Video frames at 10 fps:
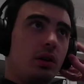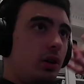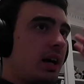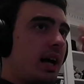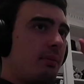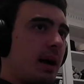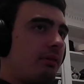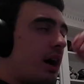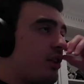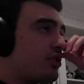look at my
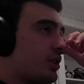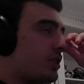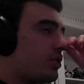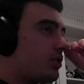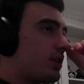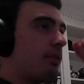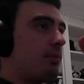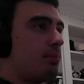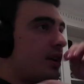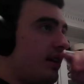roster and just give
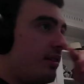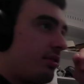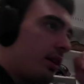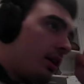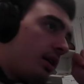brief